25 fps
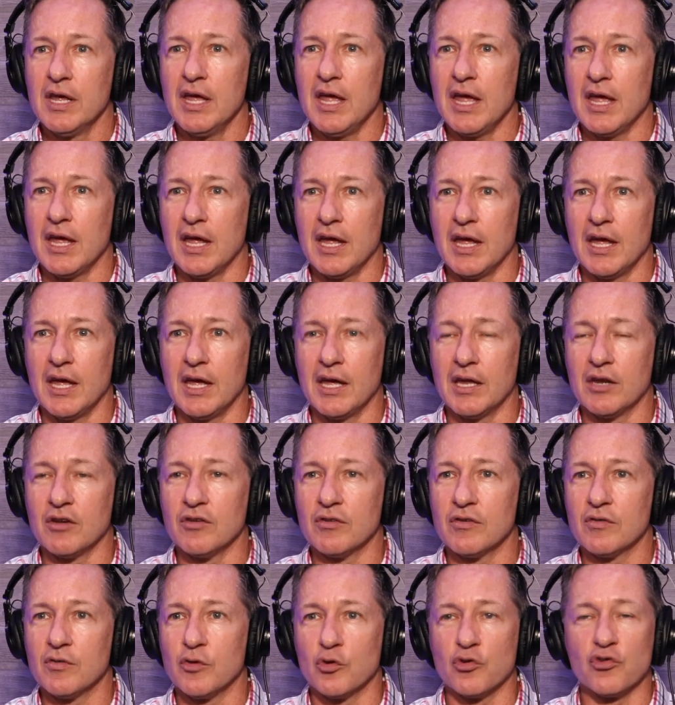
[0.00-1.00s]

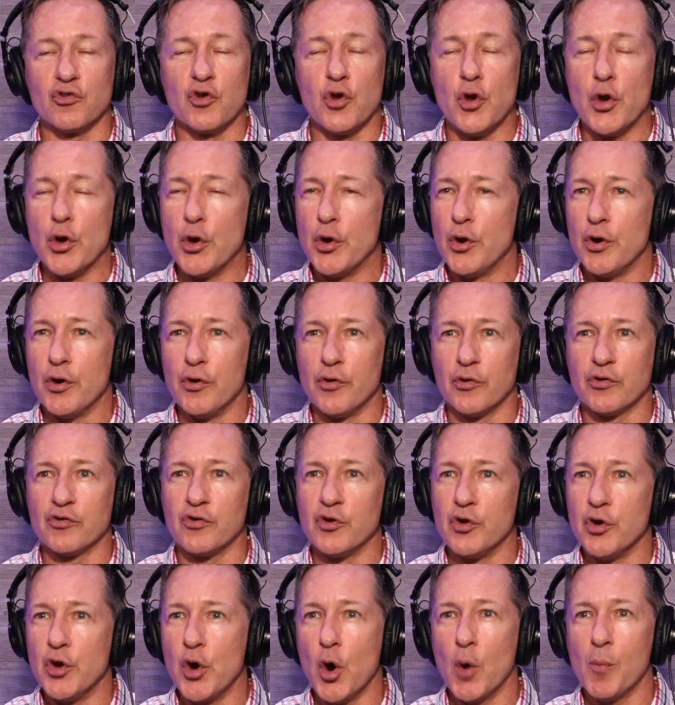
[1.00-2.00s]
and there's
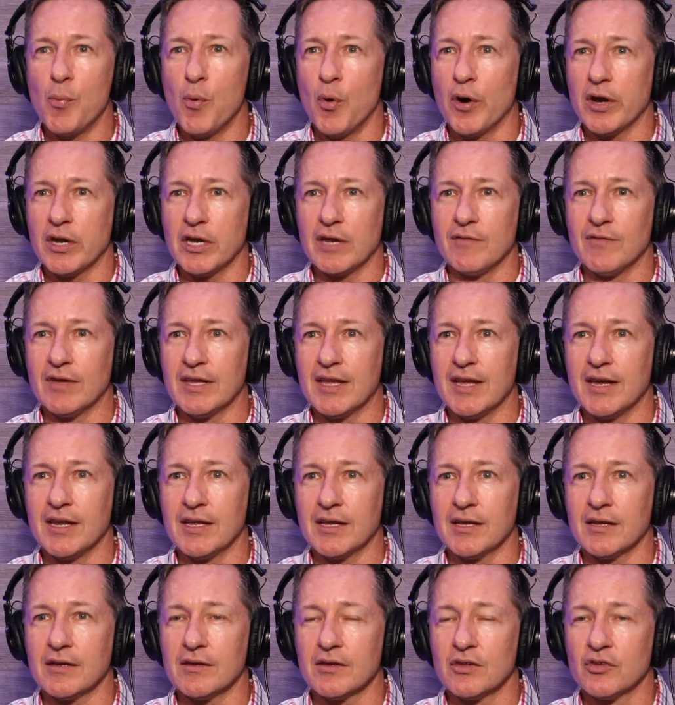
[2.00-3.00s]
no point in even
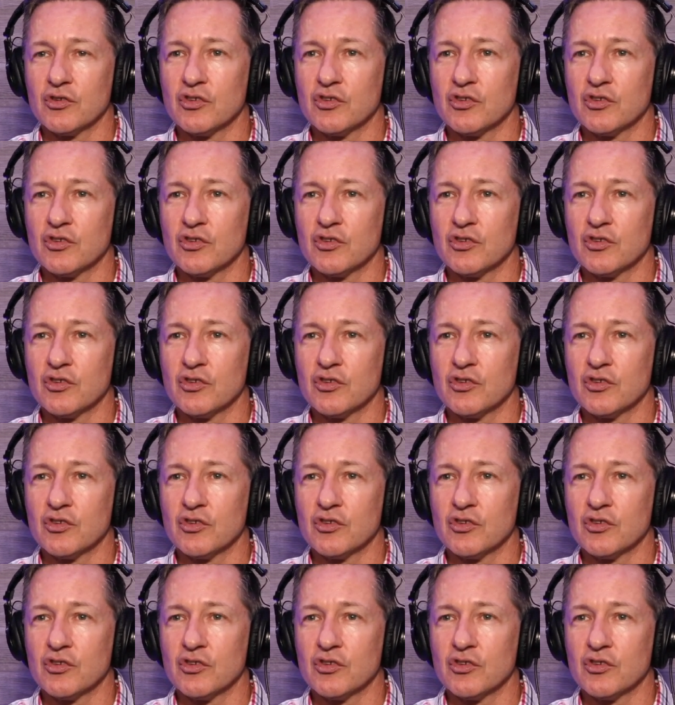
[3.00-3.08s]
getting